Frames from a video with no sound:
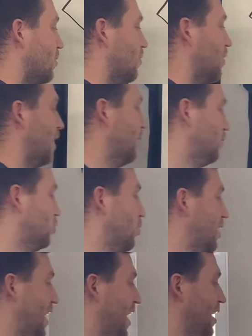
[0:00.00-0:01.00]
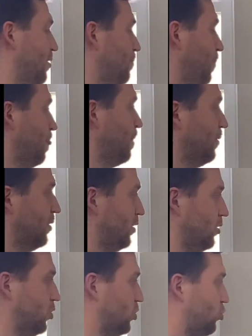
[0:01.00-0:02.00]
Okay, so again,
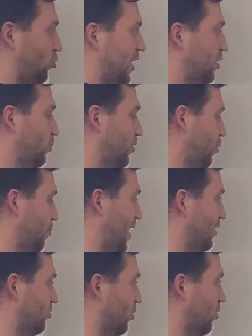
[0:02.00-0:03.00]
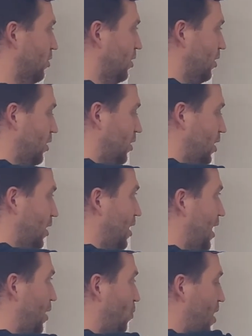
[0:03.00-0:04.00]
just trace with your pencil.
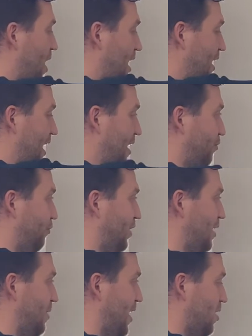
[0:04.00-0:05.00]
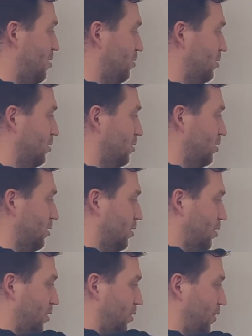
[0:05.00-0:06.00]
I want a female
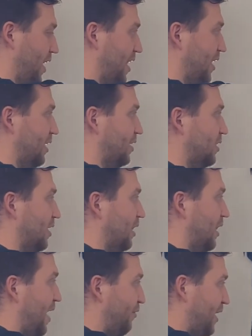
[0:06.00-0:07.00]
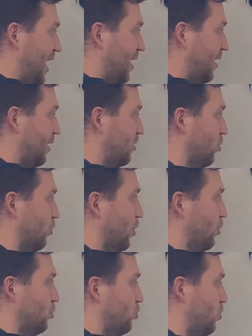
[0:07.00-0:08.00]
that is left-handed. So
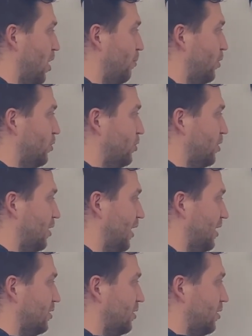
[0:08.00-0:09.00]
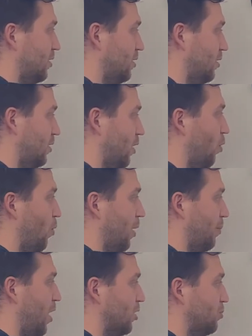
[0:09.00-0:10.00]
those two numbers are what I'm
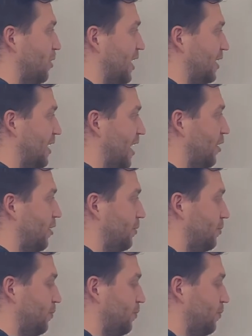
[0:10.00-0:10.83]
multiplying together.